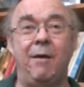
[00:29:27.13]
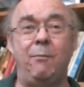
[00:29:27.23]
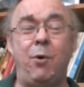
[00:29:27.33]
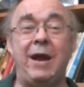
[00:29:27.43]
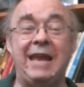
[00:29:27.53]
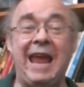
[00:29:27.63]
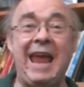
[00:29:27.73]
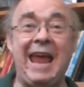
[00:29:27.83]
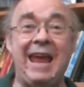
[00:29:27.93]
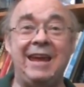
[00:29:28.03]
point
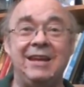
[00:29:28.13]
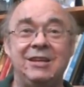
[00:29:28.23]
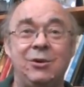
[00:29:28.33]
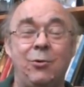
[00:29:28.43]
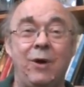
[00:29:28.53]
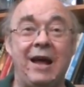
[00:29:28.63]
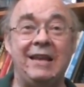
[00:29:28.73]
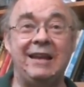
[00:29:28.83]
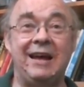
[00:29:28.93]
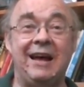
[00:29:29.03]
A to
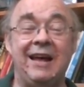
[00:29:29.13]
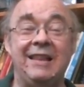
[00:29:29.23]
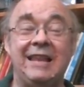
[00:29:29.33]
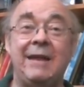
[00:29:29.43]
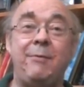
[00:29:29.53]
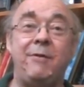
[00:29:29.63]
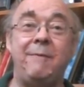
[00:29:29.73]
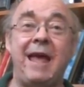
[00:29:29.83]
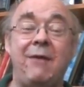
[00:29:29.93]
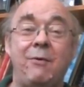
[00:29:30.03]
what the Temple of
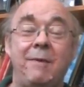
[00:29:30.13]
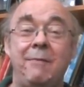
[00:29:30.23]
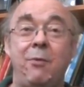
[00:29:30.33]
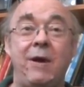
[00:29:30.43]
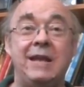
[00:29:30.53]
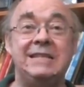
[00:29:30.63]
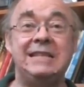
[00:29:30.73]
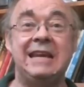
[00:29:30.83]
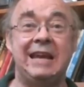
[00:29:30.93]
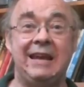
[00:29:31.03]
Man would be point
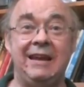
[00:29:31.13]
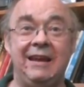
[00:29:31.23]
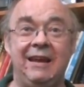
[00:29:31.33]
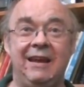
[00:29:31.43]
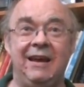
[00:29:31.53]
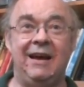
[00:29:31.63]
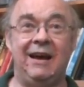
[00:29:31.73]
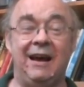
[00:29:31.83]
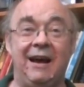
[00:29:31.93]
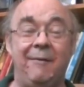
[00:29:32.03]
Z.
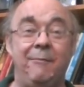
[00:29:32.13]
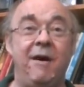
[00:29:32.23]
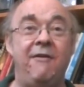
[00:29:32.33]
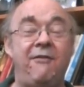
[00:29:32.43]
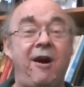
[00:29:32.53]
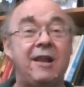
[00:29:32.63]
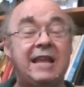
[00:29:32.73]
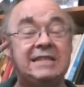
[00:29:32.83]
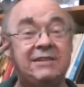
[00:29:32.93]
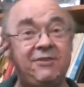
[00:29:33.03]
Far
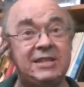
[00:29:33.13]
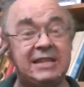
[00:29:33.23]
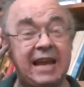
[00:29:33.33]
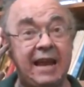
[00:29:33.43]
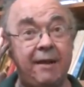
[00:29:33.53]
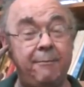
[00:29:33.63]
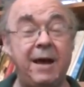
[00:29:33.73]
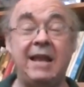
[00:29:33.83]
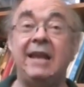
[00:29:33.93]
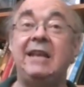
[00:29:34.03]
less sophisticated,
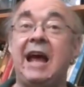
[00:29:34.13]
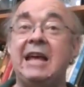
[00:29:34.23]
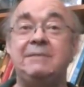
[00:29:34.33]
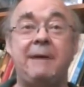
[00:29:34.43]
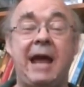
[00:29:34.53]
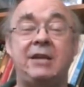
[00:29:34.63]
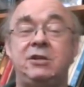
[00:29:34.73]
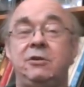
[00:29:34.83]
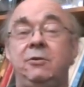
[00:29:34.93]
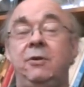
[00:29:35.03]
but it ties back
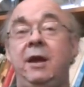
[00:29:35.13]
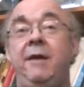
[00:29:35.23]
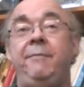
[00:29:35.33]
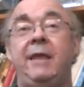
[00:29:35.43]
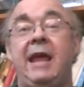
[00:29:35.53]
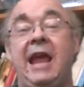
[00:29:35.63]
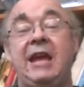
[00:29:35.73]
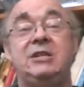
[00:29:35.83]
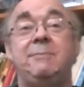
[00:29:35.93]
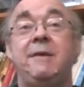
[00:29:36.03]
to
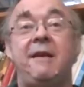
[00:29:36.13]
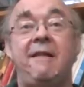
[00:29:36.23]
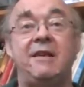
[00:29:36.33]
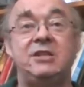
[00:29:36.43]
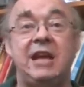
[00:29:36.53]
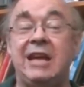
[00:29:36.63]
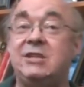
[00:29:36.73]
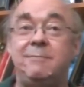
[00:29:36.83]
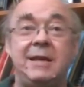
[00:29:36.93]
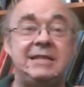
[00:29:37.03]
ancient mythology,
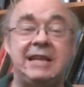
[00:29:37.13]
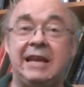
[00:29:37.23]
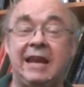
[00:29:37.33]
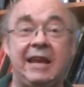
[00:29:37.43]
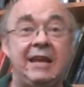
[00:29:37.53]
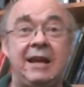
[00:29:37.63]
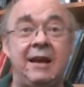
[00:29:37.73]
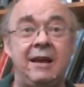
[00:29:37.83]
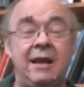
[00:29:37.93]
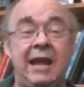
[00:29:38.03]
ancient myths in
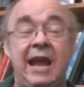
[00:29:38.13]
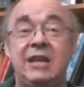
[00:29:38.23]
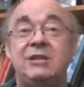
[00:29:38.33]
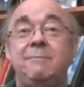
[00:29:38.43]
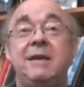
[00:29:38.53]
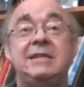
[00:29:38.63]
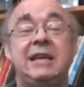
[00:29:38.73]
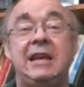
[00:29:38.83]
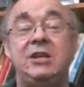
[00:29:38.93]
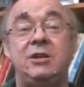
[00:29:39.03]
India, ancient myths
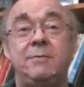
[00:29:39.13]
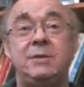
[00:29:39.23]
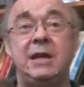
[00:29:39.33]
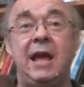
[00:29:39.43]
in Egypt,